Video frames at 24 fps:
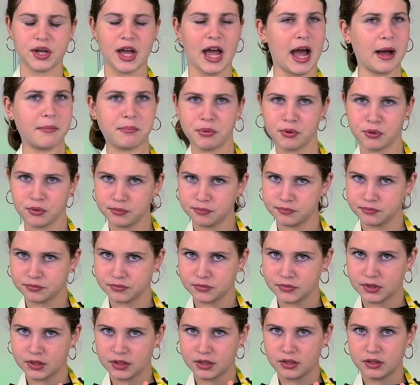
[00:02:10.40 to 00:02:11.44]
apple,
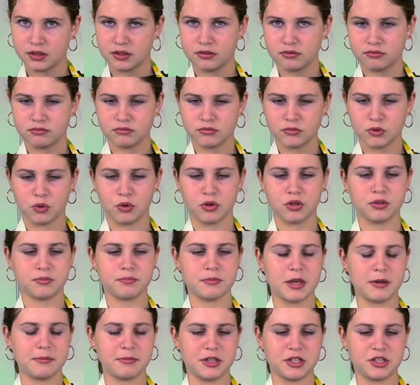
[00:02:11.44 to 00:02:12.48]
or
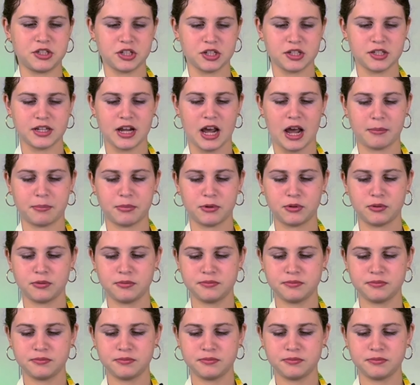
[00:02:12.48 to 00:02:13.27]
maybe just apple.